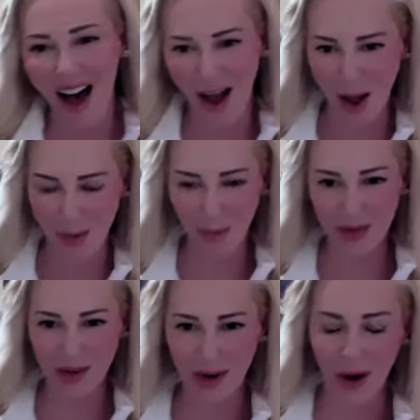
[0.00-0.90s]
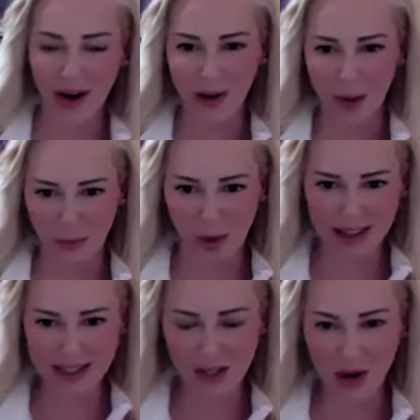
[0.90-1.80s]
uh, with her in her
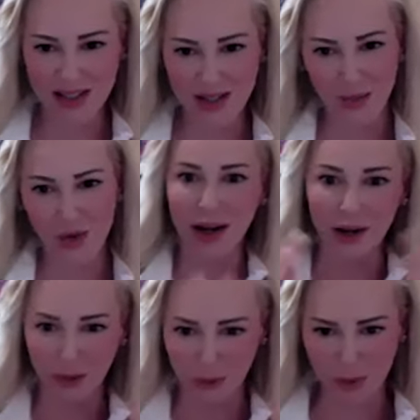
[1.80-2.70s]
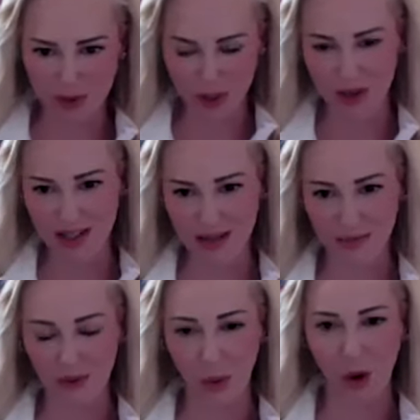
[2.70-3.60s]
bride's dress running through the streets of
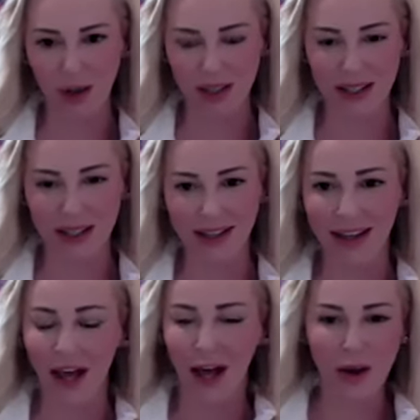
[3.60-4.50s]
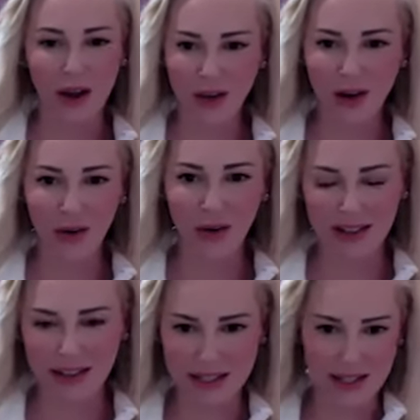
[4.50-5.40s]
Milwaukee, you know,
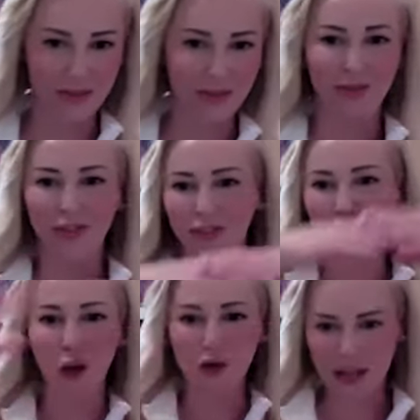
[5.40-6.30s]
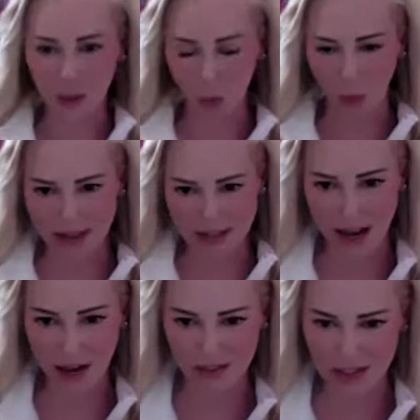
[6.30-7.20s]
in this floating white
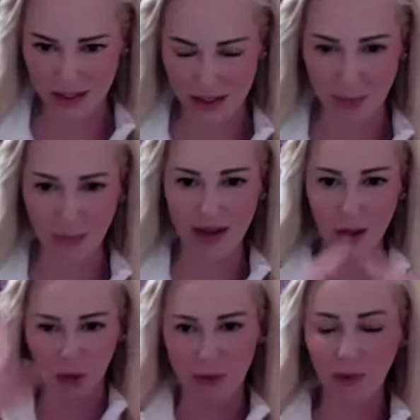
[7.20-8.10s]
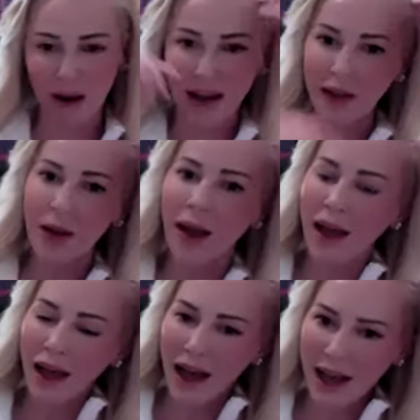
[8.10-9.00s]
taffeta like a big cream pie
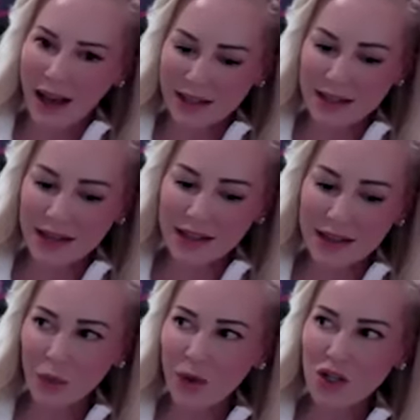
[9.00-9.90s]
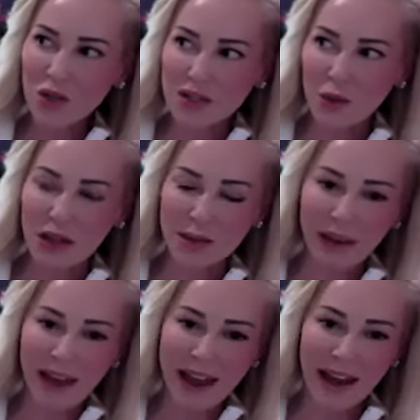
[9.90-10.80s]
and in the original
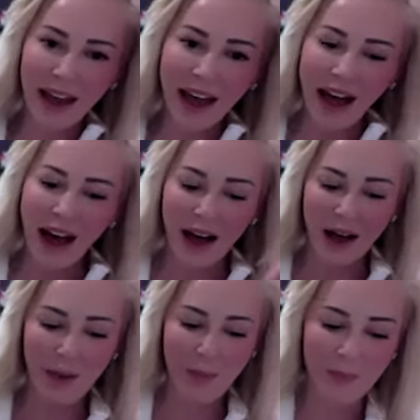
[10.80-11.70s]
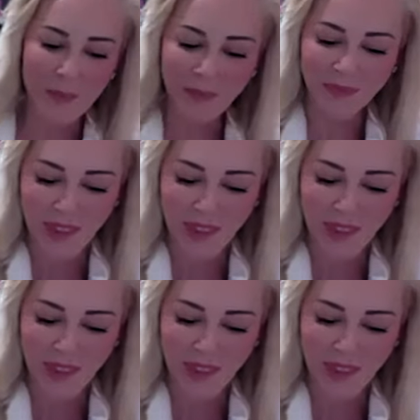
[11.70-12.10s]
screenplay, um,